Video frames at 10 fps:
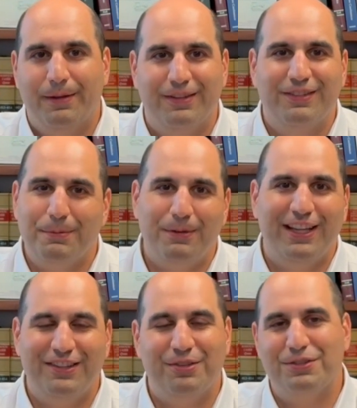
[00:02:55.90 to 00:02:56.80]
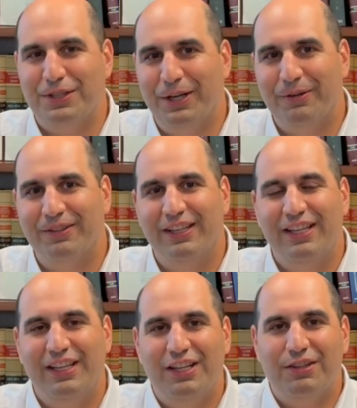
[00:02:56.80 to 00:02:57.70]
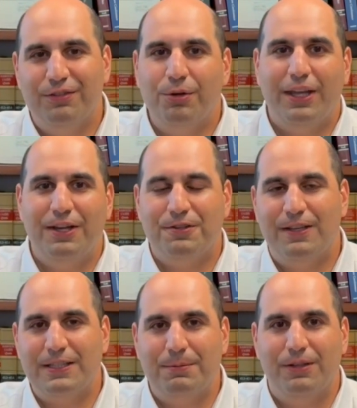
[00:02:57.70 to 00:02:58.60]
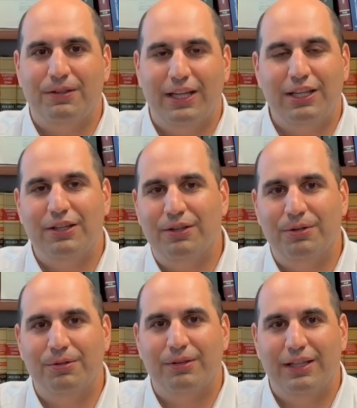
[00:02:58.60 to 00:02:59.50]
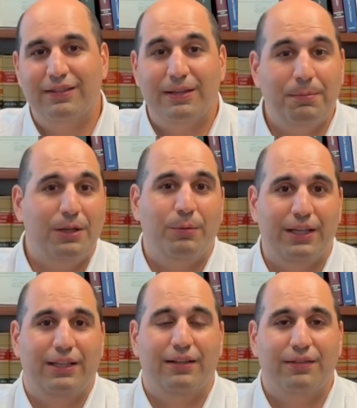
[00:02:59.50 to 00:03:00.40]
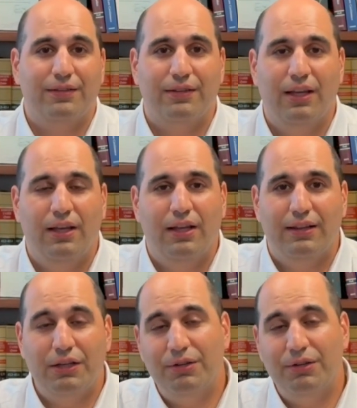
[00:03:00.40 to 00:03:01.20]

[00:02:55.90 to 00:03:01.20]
The simple answer is no. The vocational expert, like you, is simply a witness. They do